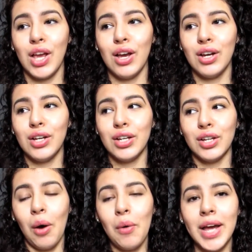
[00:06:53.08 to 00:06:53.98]
uh,
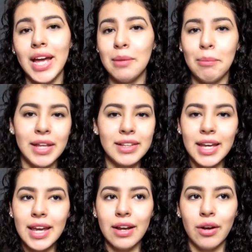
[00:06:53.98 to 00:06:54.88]
go ahead and buy the
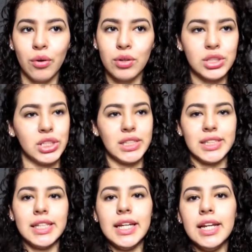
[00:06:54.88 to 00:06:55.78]
kit or just
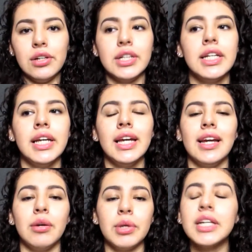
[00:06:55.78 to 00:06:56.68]
the needle.
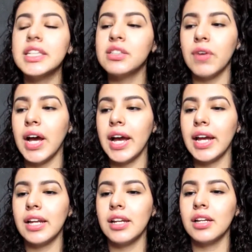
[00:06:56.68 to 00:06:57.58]
It works
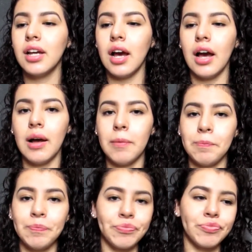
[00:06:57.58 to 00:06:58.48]
fine.
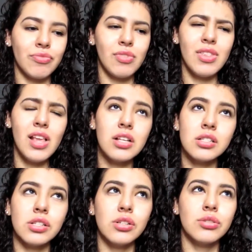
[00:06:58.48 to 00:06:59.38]
Um,
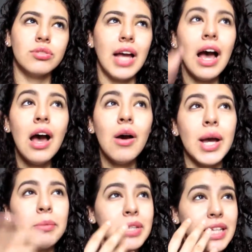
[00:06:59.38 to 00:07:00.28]
so now
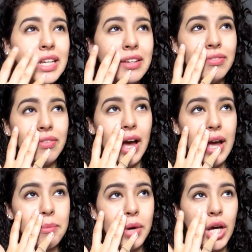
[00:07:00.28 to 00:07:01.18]
I believe
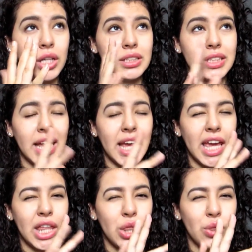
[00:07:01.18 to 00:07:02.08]
I'm on
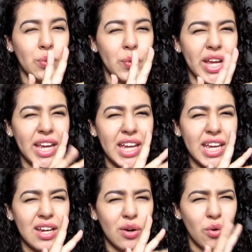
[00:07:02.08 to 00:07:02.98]
day
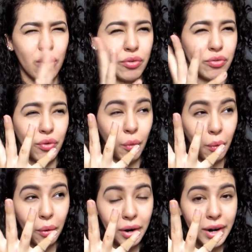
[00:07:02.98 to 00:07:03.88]
three or
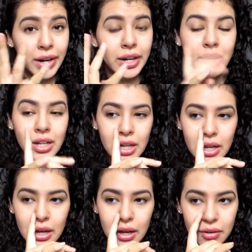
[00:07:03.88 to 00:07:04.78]
four
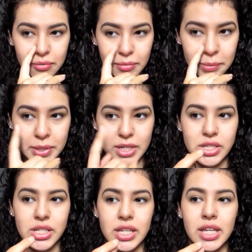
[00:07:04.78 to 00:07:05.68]
of
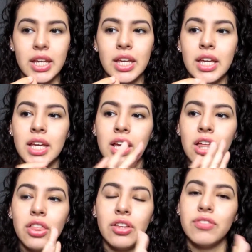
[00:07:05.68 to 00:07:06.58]
piercing.
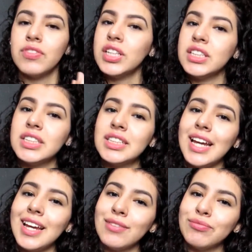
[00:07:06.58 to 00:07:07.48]
The first
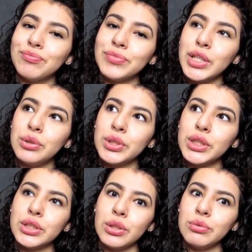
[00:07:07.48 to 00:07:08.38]
day, it was
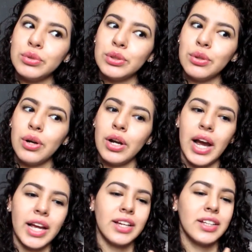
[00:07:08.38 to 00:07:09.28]
so sore.
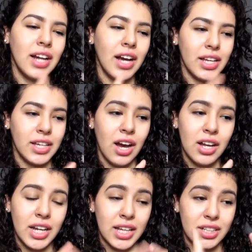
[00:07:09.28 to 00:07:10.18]
I could not
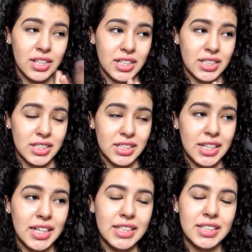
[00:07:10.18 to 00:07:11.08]
yawn. I could not
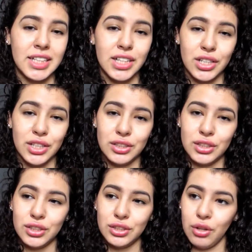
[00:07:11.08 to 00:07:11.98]
sneeze. It hurt
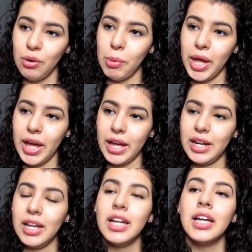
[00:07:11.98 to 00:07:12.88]
so bad.
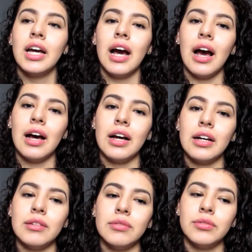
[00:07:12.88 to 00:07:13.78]

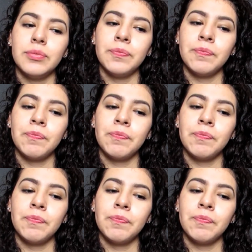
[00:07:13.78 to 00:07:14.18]
Um,